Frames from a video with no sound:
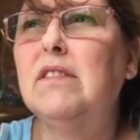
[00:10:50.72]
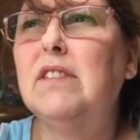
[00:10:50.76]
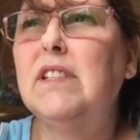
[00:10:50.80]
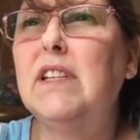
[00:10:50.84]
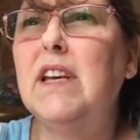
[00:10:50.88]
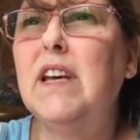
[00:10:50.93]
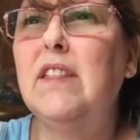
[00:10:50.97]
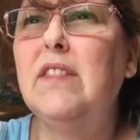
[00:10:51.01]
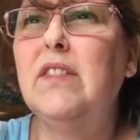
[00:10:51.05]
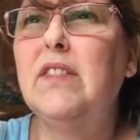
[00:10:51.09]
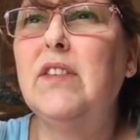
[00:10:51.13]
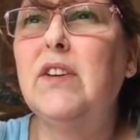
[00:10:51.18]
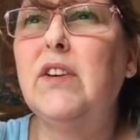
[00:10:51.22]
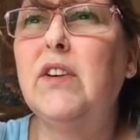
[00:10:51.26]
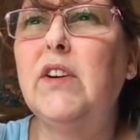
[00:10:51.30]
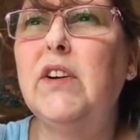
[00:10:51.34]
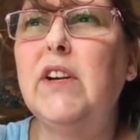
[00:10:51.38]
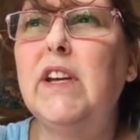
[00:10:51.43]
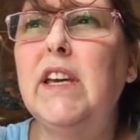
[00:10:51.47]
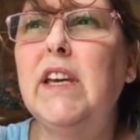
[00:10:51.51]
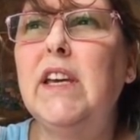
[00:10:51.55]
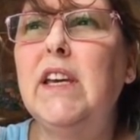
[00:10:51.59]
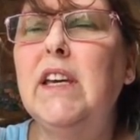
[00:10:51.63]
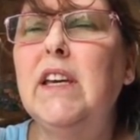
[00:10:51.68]

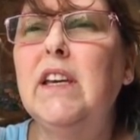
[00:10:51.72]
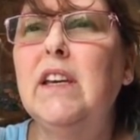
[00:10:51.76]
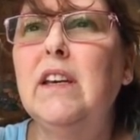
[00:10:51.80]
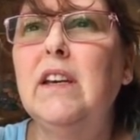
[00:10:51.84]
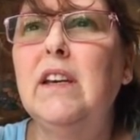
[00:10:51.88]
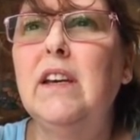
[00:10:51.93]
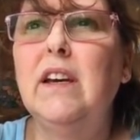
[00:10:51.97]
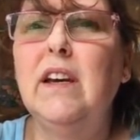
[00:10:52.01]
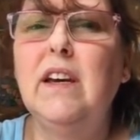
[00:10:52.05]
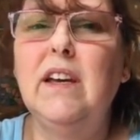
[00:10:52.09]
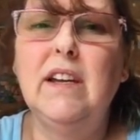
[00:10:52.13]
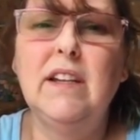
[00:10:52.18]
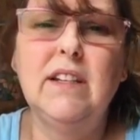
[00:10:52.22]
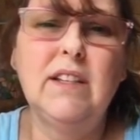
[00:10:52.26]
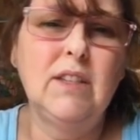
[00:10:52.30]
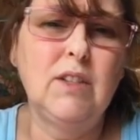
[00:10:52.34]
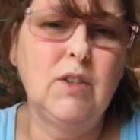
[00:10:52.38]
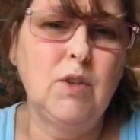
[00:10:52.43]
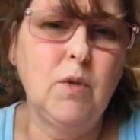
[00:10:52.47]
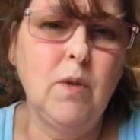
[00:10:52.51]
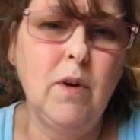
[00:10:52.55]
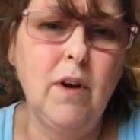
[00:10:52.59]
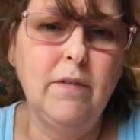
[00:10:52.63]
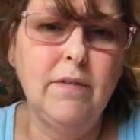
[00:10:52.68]
10.30 and
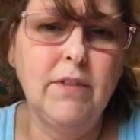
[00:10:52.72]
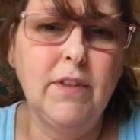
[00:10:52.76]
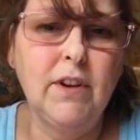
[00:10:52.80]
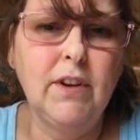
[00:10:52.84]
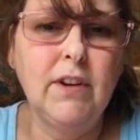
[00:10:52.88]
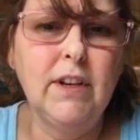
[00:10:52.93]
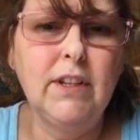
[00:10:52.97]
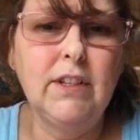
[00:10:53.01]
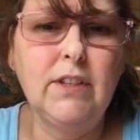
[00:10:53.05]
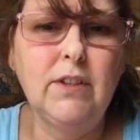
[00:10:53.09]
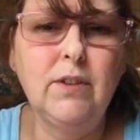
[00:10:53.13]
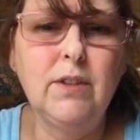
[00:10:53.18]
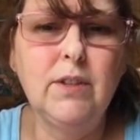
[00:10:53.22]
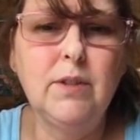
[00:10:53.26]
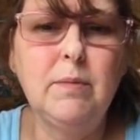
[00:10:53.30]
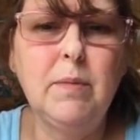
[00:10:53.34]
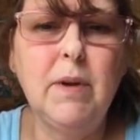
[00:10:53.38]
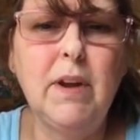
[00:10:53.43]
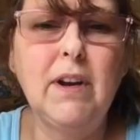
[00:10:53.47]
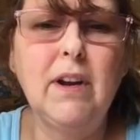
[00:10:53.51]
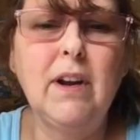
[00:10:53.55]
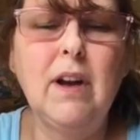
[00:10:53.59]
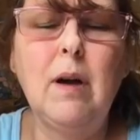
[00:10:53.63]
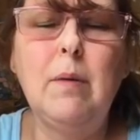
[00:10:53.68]
it's 12.30, so it's
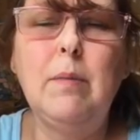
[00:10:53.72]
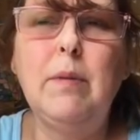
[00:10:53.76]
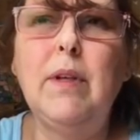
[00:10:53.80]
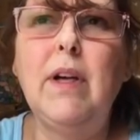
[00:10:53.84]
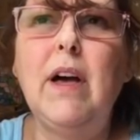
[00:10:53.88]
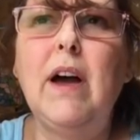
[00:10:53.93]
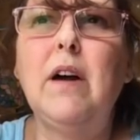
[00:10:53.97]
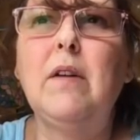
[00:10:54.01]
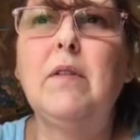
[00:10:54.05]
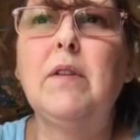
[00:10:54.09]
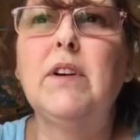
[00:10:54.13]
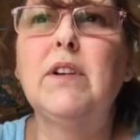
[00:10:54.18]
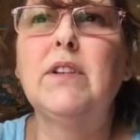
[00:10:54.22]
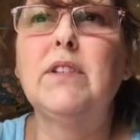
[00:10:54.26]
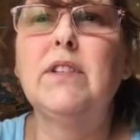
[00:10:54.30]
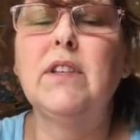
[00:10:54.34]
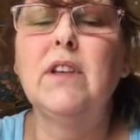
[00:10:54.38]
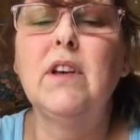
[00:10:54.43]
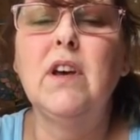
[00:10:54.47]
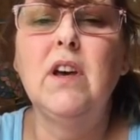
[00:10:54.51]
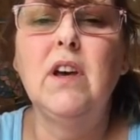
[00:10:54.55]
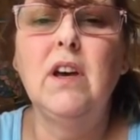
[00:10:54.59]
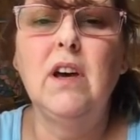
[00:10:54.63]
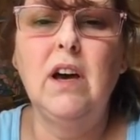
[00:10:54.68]
been a couple hours.
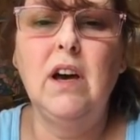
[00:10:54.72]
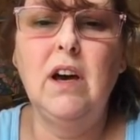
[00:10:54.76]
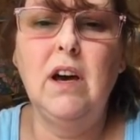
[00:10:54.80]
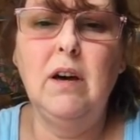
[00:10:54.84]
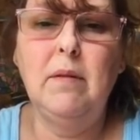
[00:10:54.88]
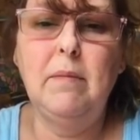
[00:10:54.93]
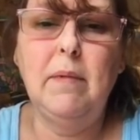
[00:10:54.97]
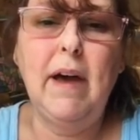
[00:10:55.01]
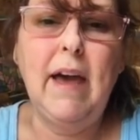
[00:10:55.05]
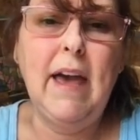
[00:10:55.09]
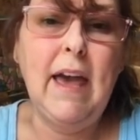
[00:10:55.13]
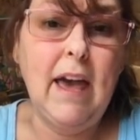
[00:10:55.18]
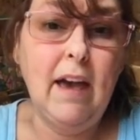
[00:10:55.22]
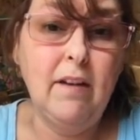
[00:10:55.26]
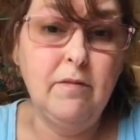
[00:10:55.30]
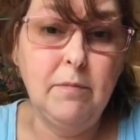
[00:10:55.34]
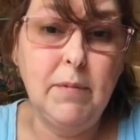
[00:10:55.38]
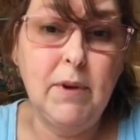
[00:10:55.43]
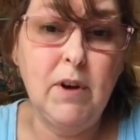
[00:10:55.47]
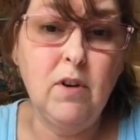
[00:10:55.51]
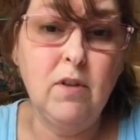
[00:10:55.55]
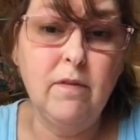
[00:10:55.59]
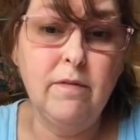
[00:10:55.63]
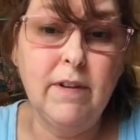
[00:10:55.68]
Um, I have
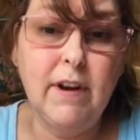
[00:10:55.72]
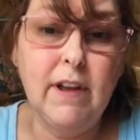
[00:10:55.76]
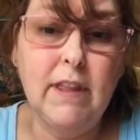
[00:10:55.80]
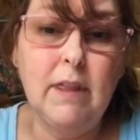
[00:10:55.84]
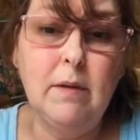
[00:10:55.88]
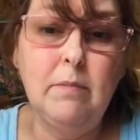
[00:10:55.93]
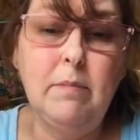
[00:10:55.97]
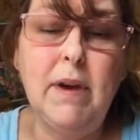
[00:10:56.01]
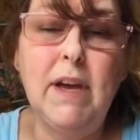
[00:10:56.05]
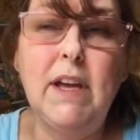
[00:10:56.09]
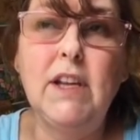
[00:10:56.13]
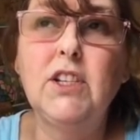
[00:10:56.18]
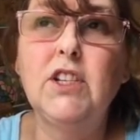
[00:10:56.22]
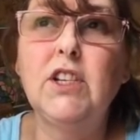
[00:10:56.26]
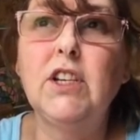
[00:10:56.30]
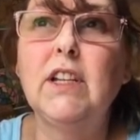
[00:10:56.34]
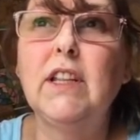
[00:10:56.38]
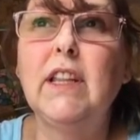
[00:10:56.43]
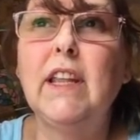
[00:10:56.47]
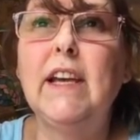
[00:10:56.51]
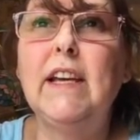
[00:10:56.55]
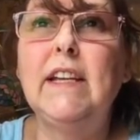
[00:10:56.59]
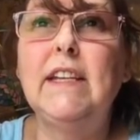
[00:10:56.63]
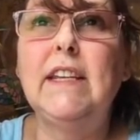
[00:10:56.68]
been over on the bench
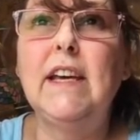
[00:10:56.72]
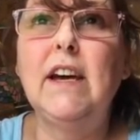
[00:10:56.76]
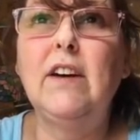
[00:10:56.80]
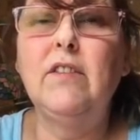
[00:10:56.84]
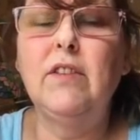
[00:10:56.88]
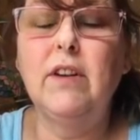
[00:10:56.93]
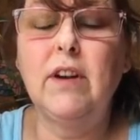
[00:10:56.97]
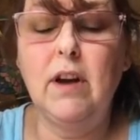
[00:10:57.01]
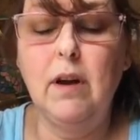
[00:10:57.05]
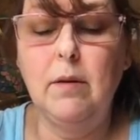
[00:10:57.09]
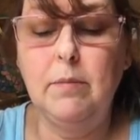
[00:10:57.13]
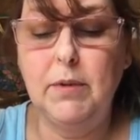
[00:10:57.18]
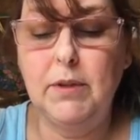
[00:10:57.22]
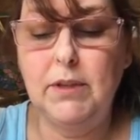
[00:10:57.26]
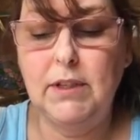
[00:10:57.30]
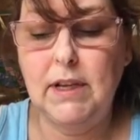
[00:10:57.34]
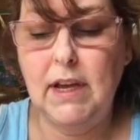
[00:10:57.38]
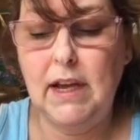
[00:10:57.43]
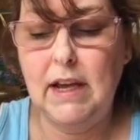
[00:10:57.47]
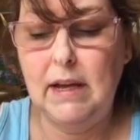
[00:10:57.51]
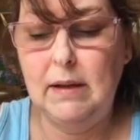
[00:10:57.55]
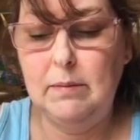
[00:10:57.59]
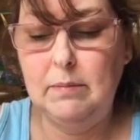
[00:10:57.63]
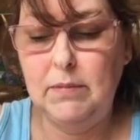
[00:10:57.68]
and laid down a couple
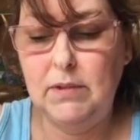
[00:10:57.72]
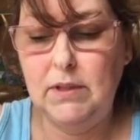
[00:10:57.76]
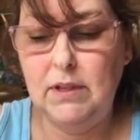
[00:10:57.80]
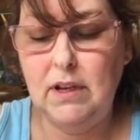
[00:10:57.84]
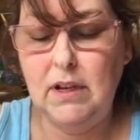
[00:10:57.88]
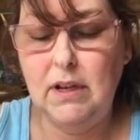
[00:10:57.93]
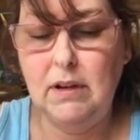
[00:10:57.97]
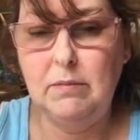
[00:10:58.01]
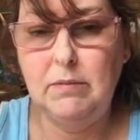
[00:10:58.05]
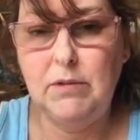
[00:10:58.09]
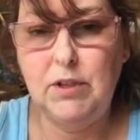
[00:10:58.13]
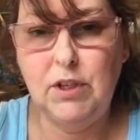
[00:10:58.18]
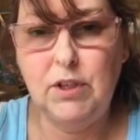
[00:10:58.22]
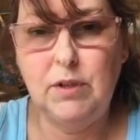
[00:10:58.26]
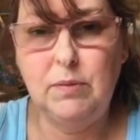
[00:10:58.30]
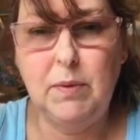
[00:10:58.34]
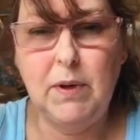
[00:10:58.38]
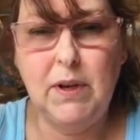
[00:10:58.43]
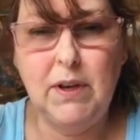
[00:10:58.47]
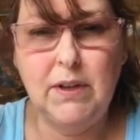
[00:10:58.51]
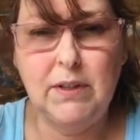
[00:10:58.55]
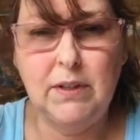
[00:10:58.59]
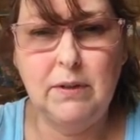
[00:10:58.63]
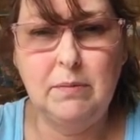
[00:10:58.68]
times um, just
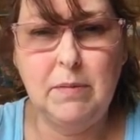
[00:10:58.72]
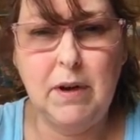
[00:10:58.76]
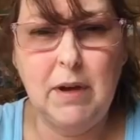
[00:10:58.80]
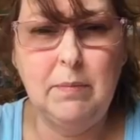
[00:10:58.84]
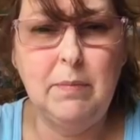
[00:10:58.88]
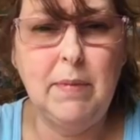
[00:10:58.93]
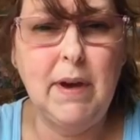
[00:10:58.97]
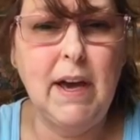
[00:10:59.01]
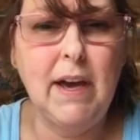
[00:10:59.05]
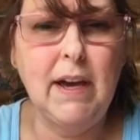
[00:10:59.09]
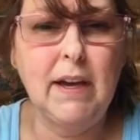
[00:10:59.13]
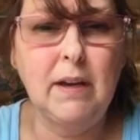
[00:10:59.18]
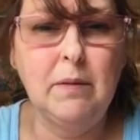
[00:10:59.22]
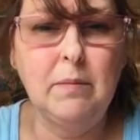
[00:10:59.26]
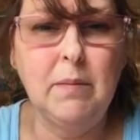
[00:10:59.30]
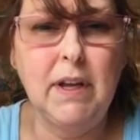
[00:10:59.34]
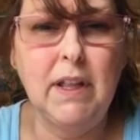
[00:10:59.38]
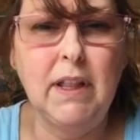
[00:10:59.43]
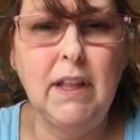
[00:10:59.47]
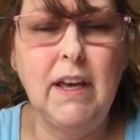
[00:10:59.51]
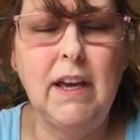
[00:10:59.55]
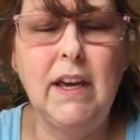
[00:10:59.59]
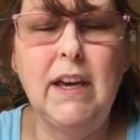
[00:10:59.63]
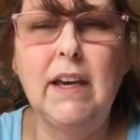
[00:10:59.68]
because of my back and
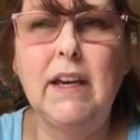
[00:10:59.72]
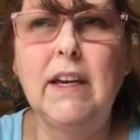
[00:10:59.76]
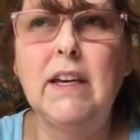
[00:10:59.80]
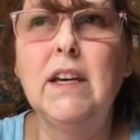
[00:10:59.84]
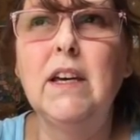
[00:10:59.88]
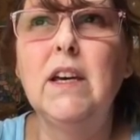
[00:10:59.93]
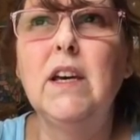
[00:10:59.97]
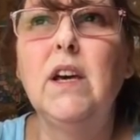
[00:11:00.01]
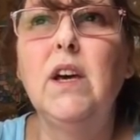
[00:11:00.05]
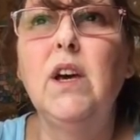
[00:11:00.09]
my leg.